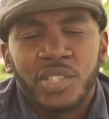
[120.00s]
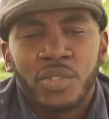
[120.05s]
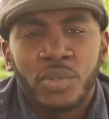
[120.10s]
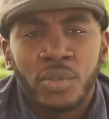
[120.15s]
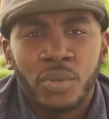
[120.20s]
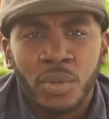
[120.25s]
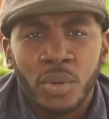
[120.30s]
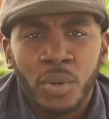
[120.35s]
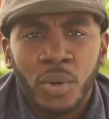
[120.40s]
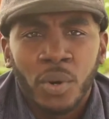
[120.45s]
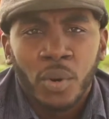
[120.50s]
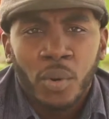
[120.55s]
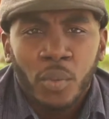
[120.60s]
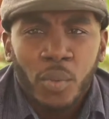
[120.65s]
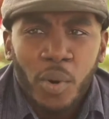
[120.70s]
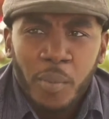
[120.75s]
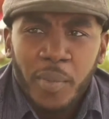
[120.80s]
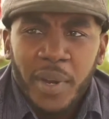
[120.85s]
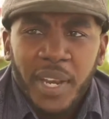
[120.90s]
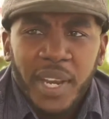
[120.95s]
through
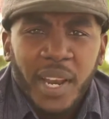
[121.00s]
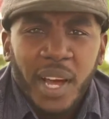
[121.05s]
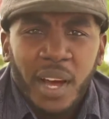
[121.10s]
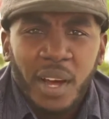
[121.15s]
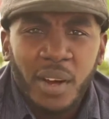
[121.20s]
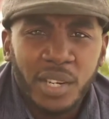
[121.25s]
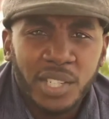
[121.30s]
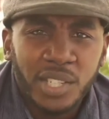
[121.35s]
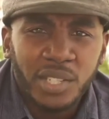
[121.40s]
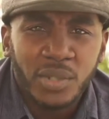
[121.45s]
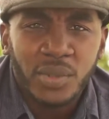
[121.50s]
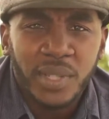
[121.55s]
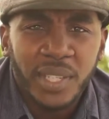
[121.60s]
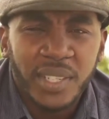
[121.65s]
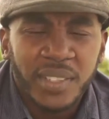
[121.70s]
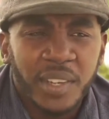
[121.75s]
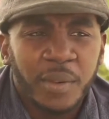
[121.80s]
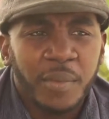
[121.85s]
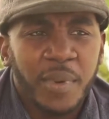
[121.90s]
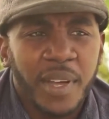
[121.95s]
when me did that got through.
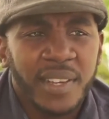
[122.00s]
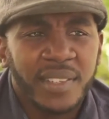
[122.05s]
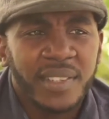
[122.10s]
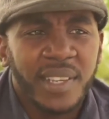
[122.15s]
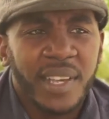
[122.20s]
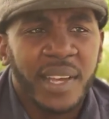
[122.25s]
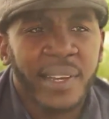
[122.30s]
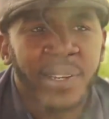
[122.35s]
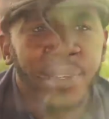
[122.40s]
Is that what I say?